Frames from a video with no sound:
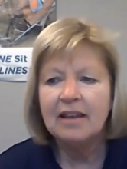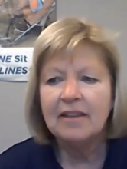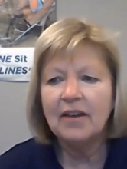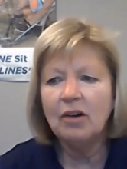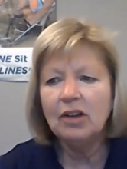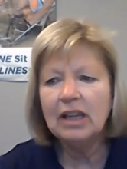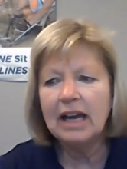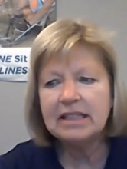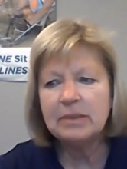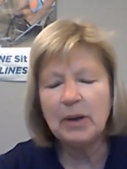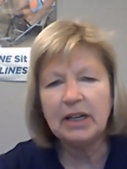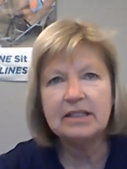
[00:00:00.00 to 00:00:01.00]
the whole
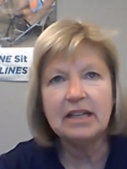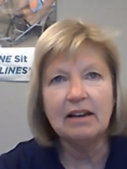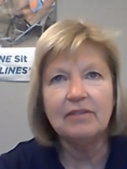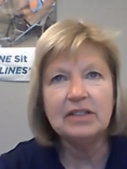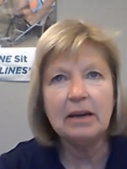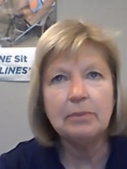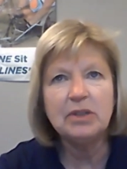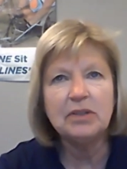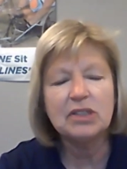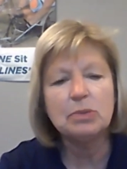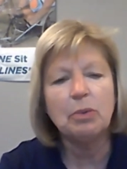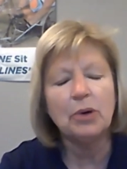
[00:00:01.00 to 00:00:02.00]
aspect of adaptive
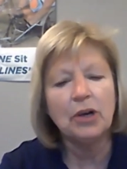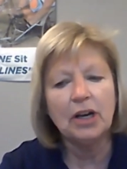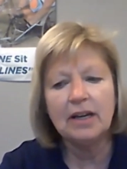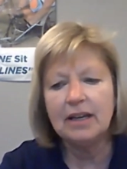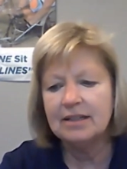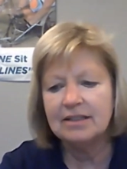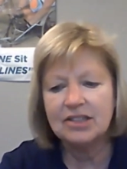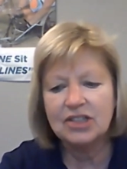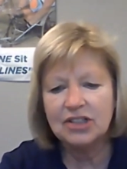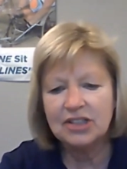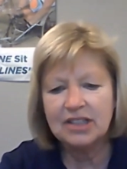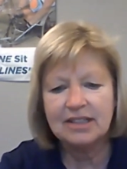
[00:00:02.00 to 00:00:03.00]
sport is
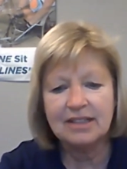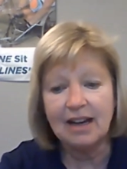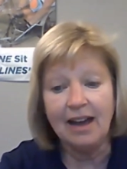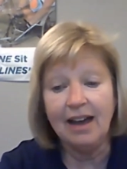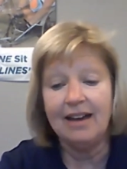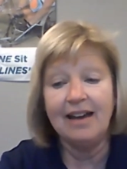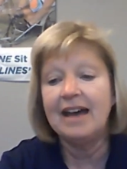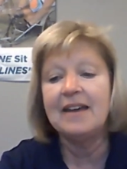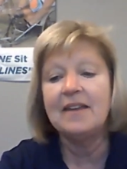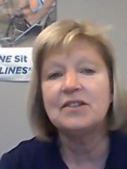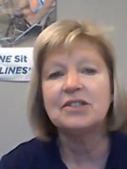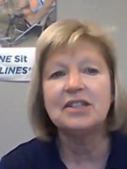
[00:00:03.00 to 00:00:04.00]
just, I
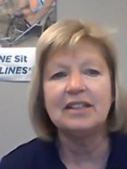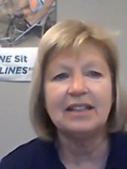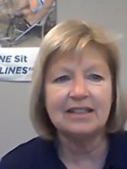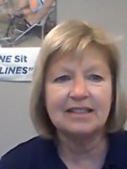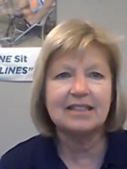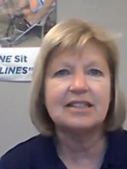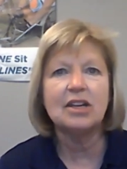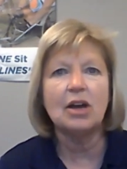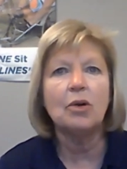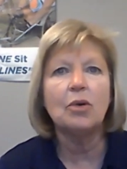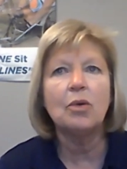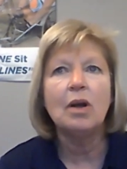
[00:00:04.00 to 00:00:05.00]
just think it's
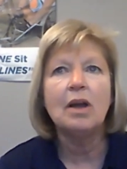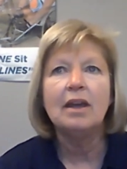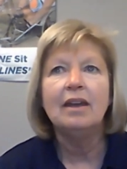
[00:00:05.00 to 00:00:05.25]
so